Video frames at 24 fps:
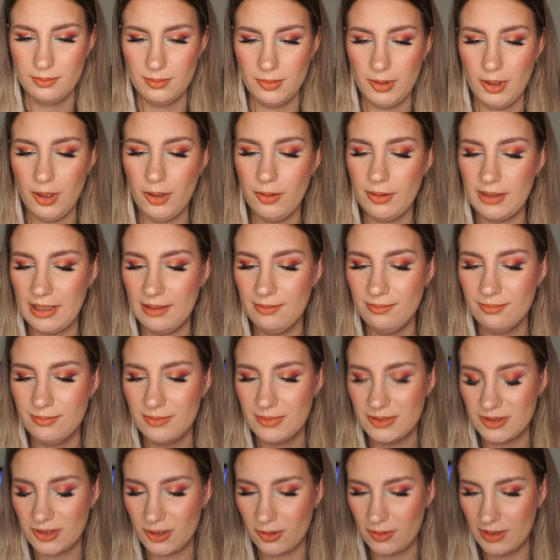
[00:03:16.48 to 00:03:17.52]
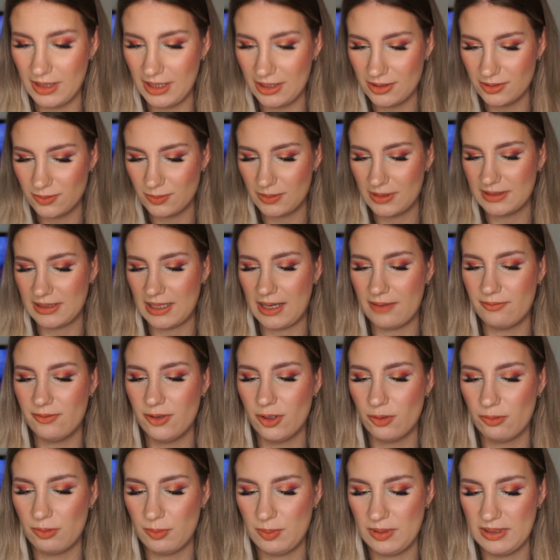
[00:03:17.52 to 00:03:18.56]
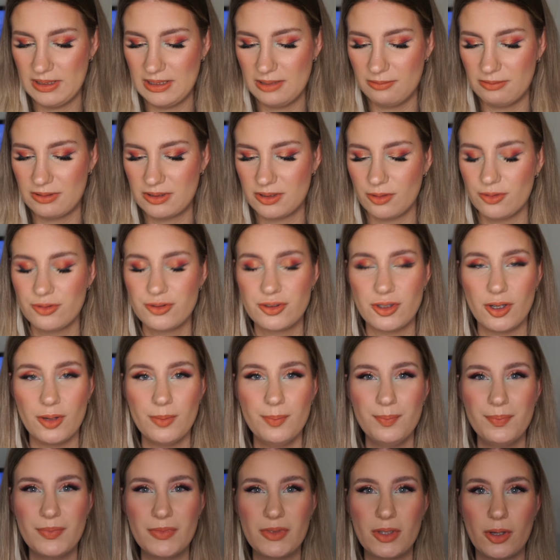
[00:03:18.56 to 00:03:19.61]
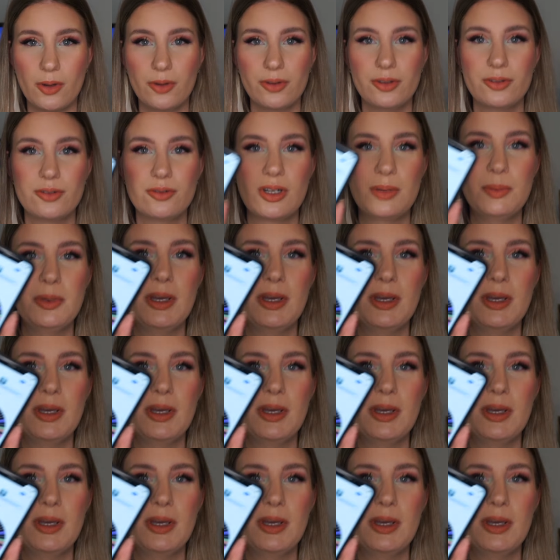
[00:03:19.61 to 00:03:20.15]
Okay, sorry, I just realized I have no repeating results on, so I got the Dreamy